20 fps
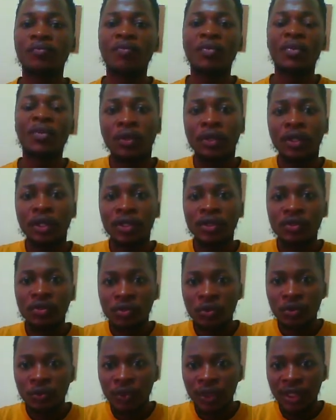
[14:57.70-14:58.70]
Okay, so
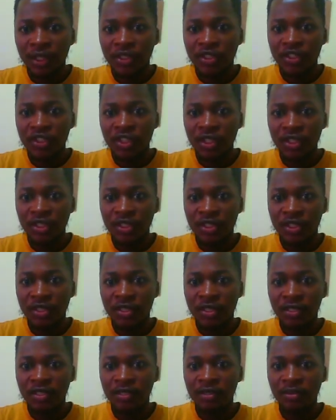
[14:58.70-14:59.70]
we can change
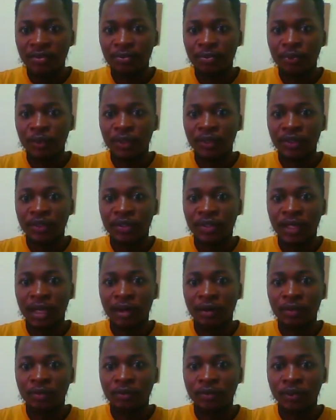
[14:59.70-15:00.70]
these points
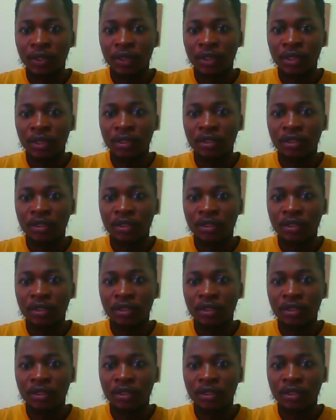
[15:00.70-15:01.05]
now and then